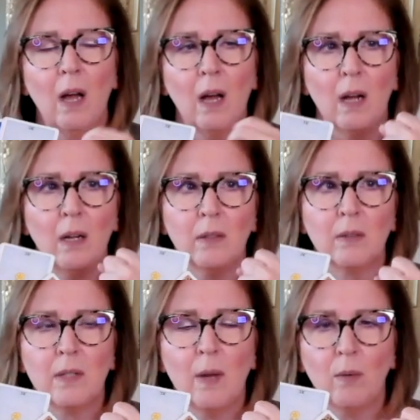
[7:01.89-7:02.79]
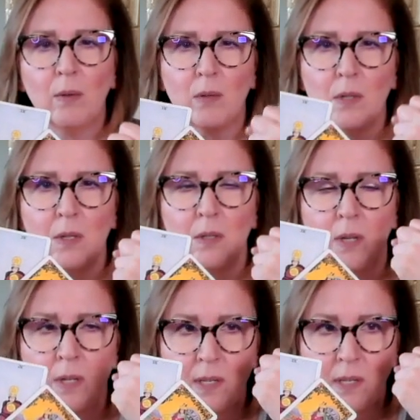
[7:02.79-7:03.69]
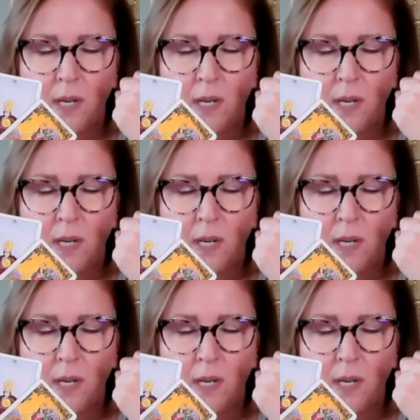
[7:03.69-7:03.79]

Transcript: uh, to, to, to this